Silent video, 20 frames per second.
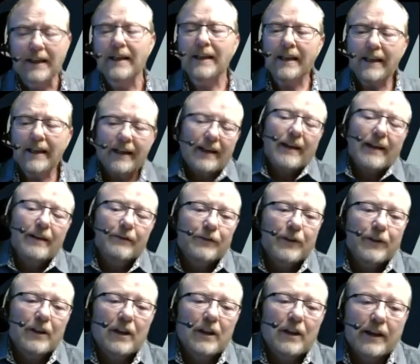And I
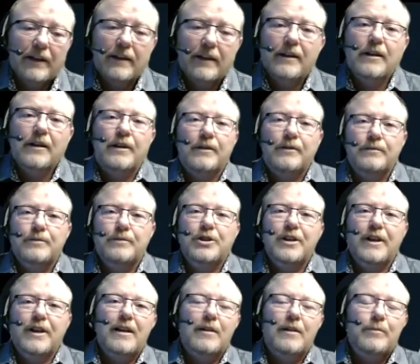felt like, she
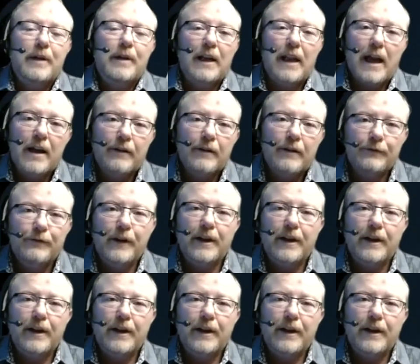gave me life.